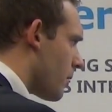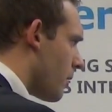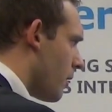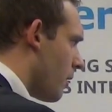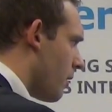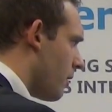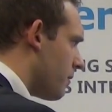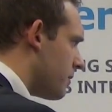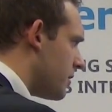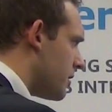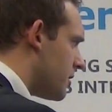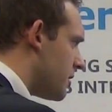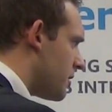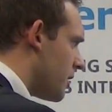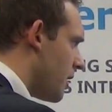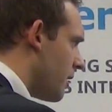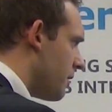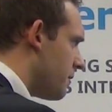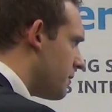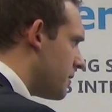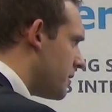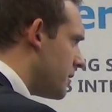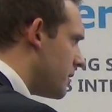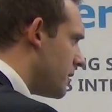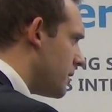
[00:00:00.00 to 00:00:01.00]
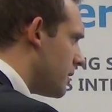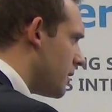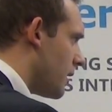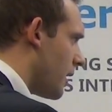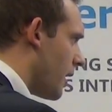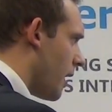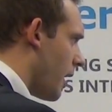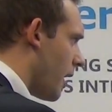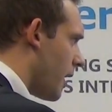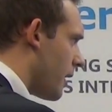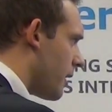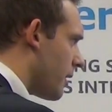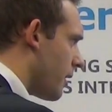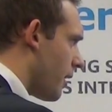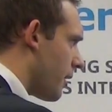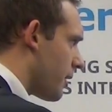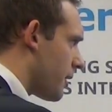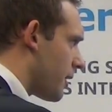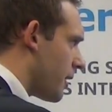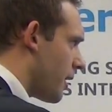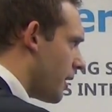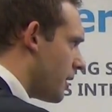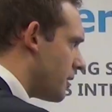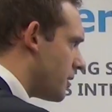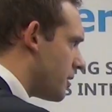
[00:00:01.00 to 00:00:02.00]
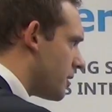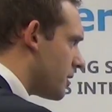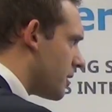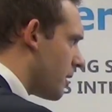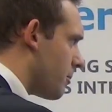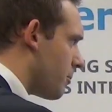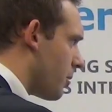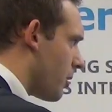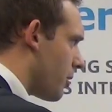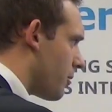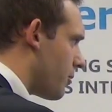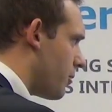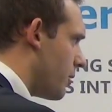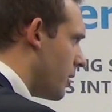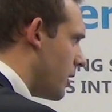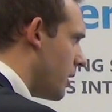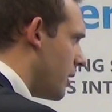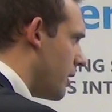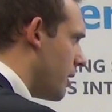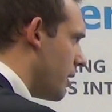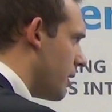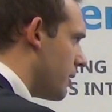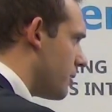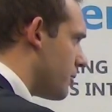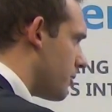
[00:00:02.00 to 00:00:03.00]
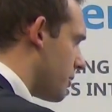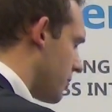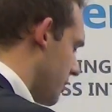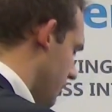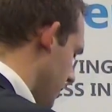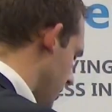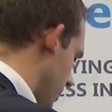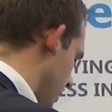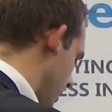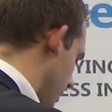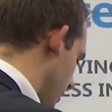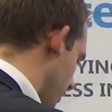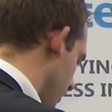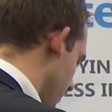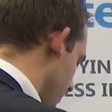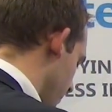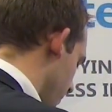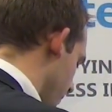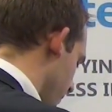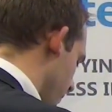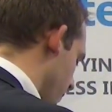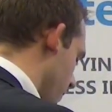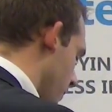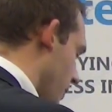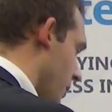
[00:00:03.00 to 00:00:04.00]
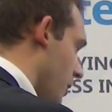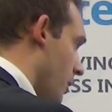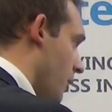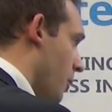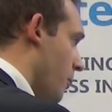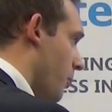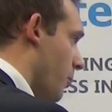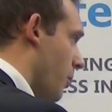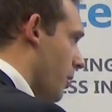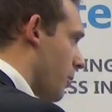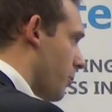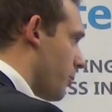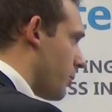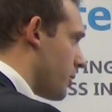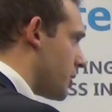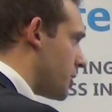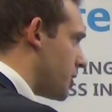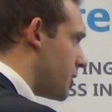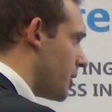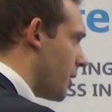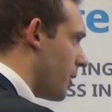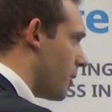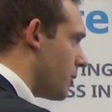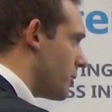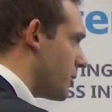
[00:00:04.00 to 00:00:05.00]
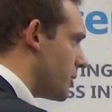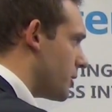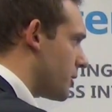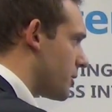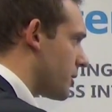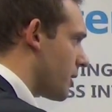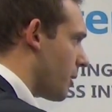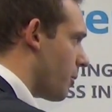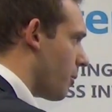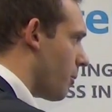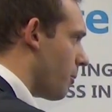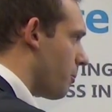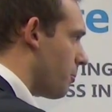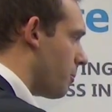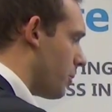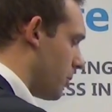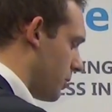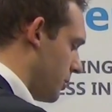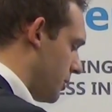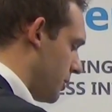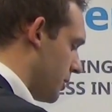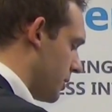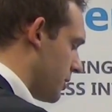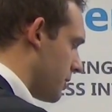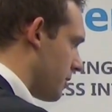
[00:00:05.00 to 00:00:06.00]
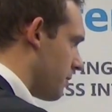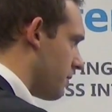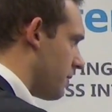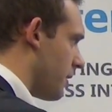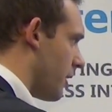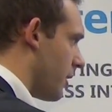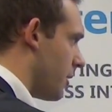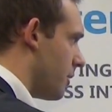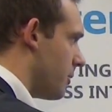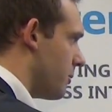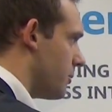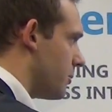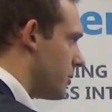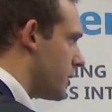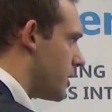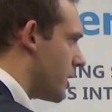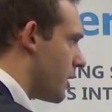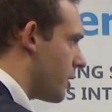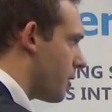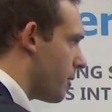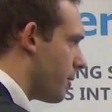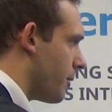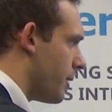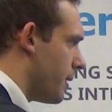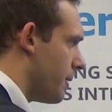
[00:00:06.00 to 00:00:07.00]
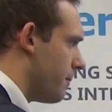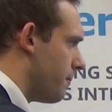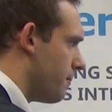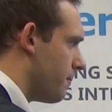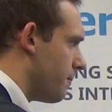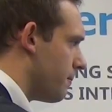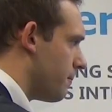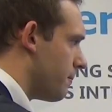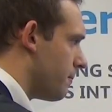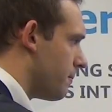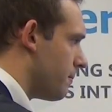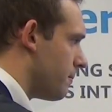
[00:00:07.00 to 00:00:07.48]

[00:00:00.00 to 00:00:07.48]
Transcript: of the safety and in other cases I'm not really interested in what it will show, just I'll put just the value 0 in.